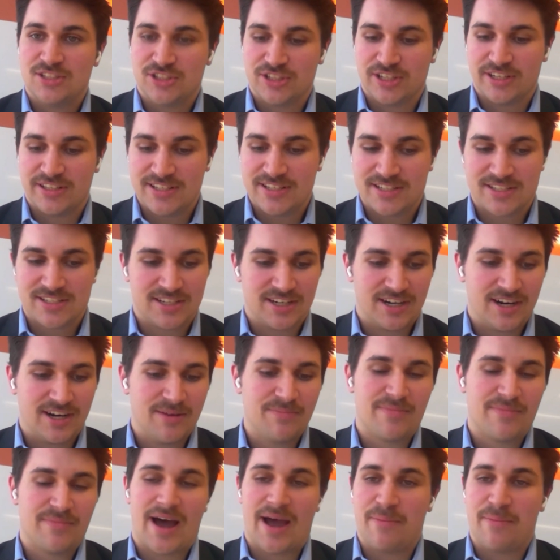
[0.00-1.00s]
During this
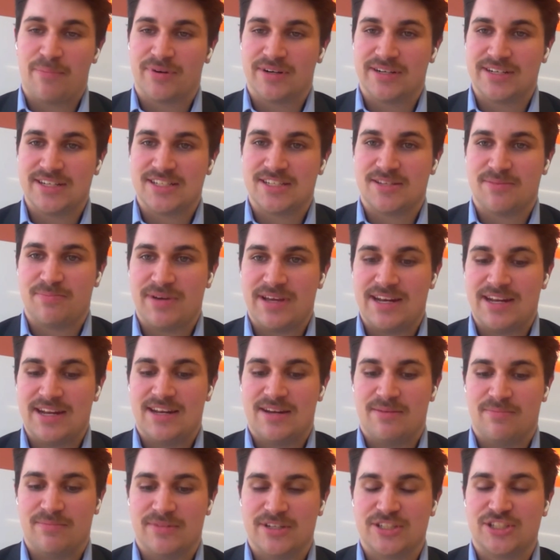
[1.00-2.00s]
term, I
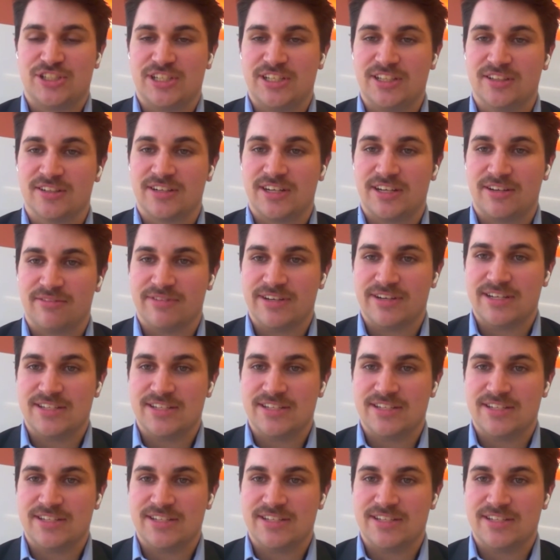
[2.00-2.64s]
participated in machine learning